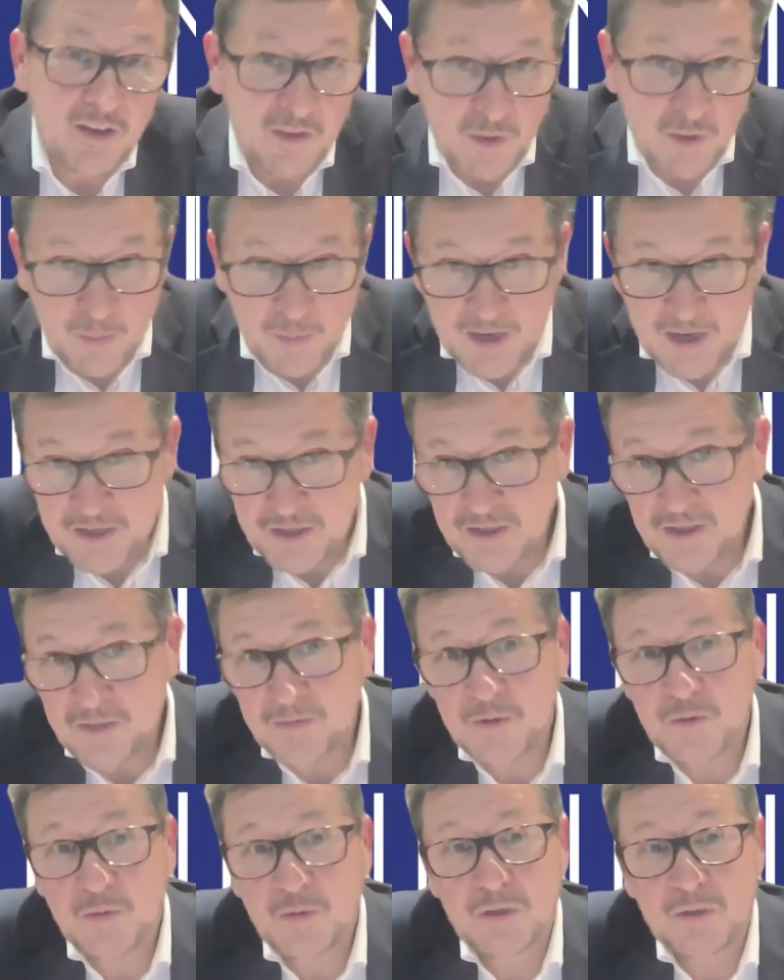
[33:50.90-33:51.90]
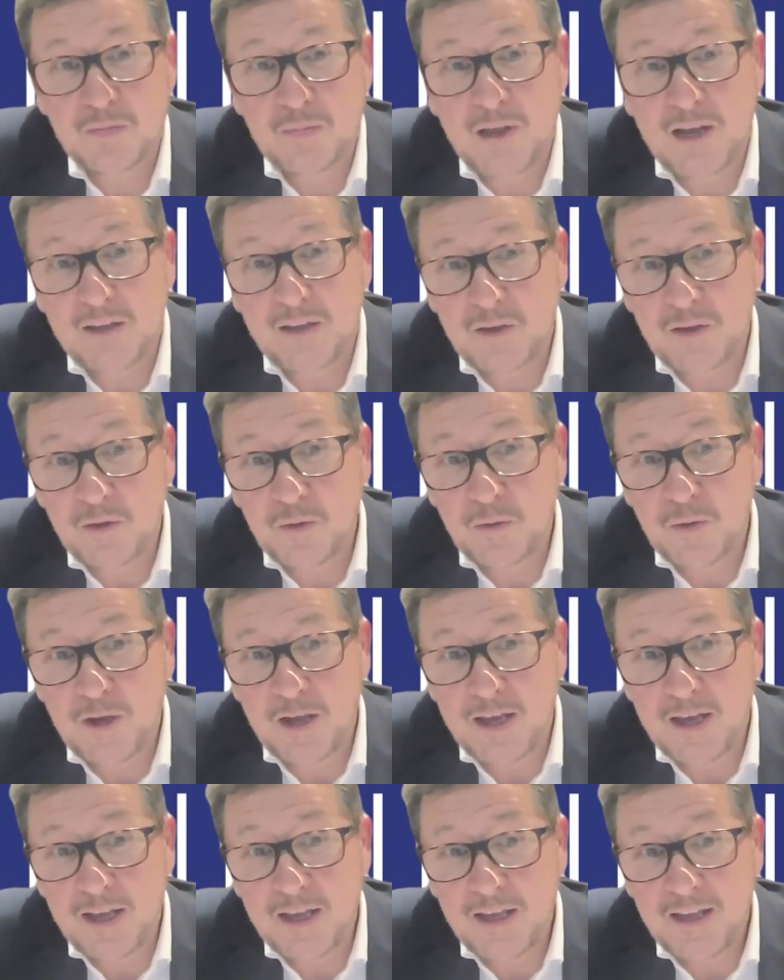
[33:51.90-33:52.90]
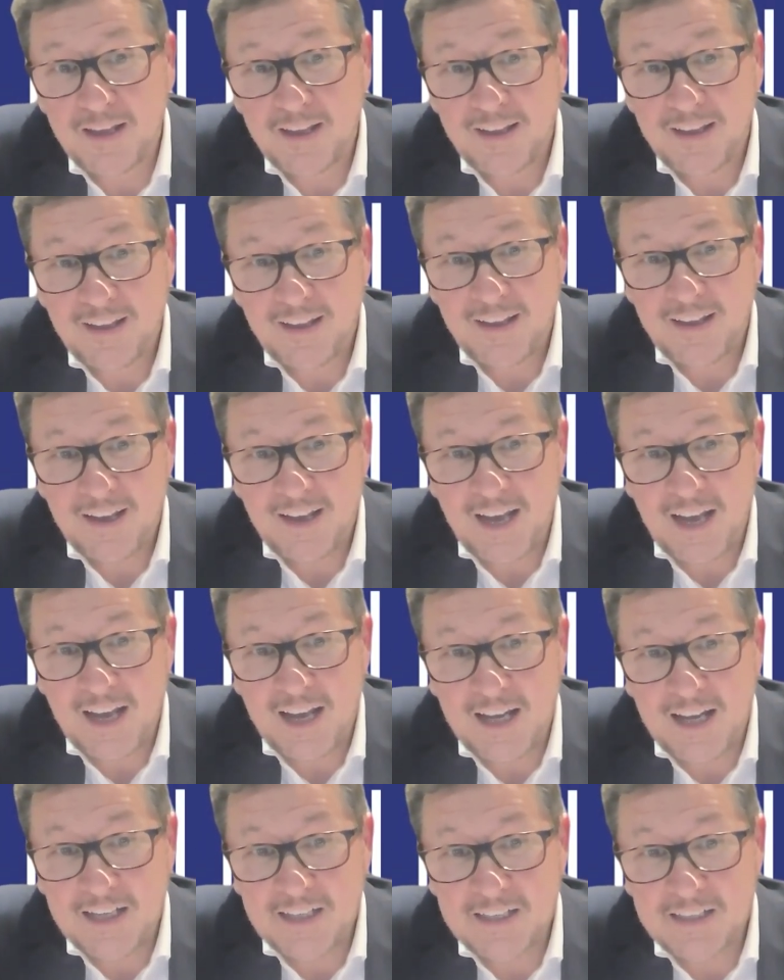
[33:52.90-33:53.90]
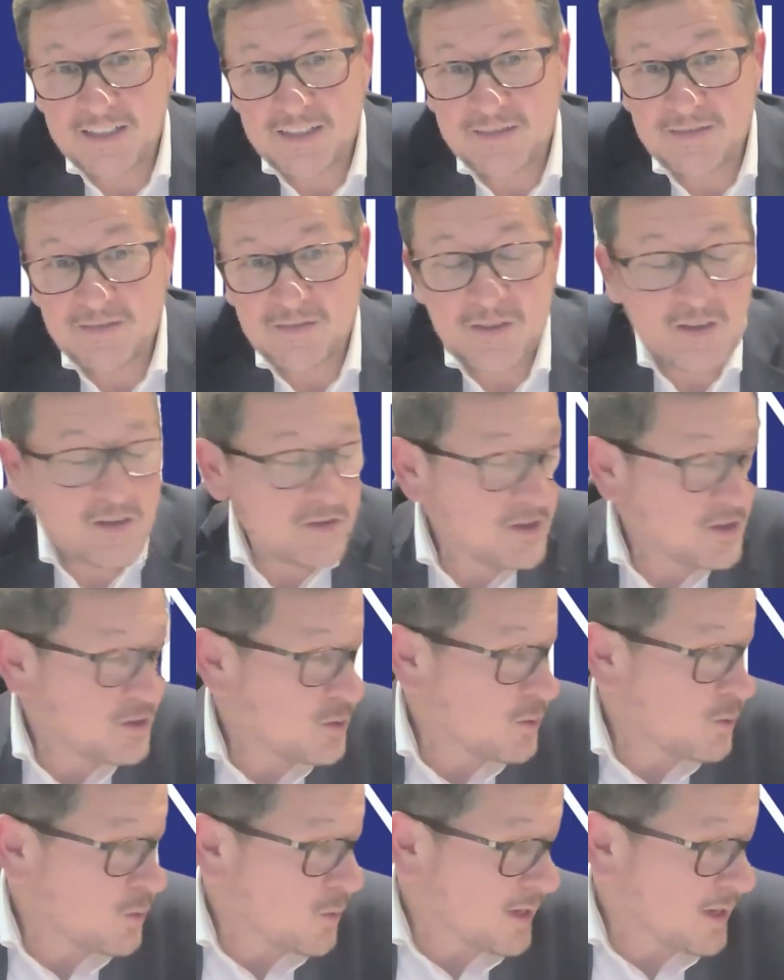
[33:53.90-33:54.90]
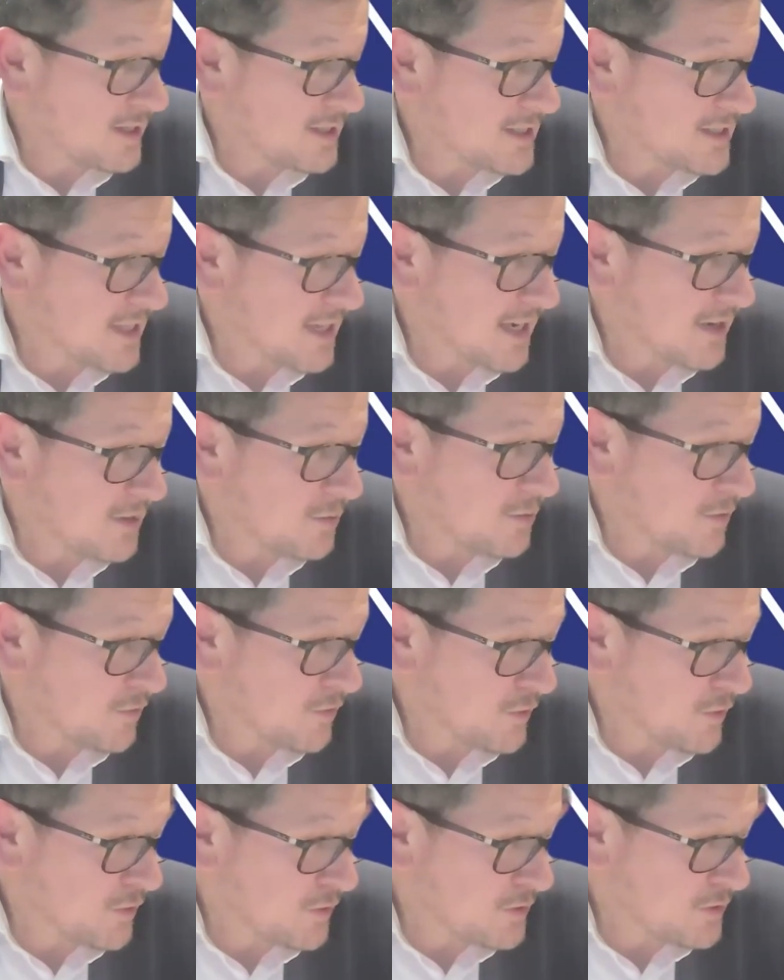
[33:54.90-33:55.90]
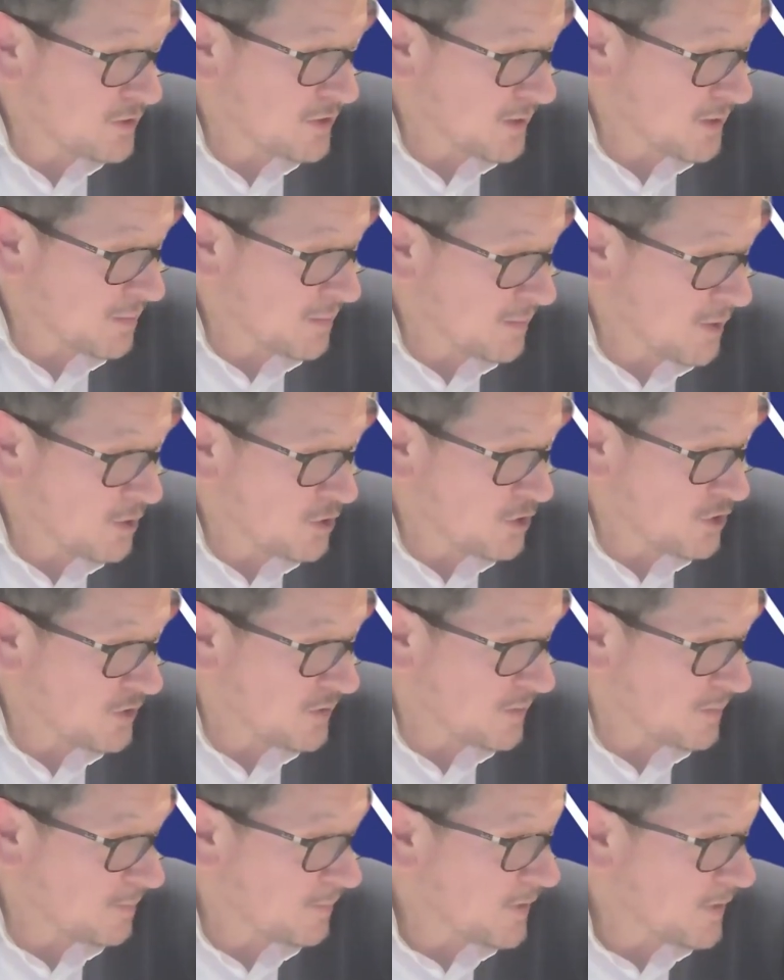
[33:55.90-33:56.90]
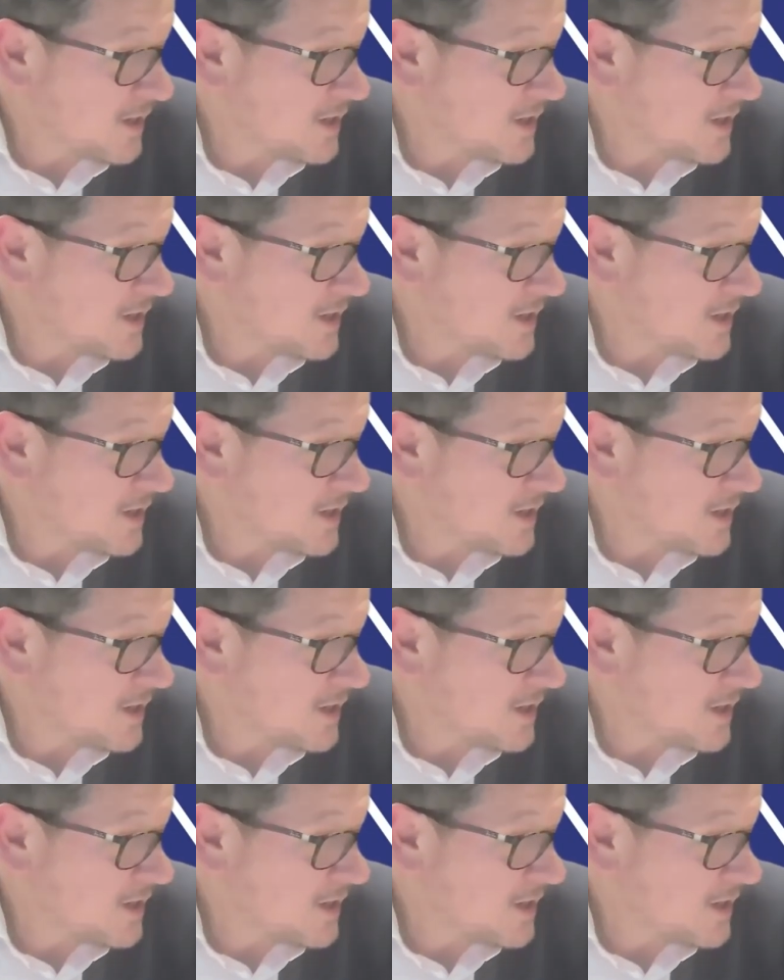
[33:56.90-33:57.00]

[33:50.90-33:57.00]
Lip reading: and then the pendulum swings back the other way, and there is always that reverse in motion.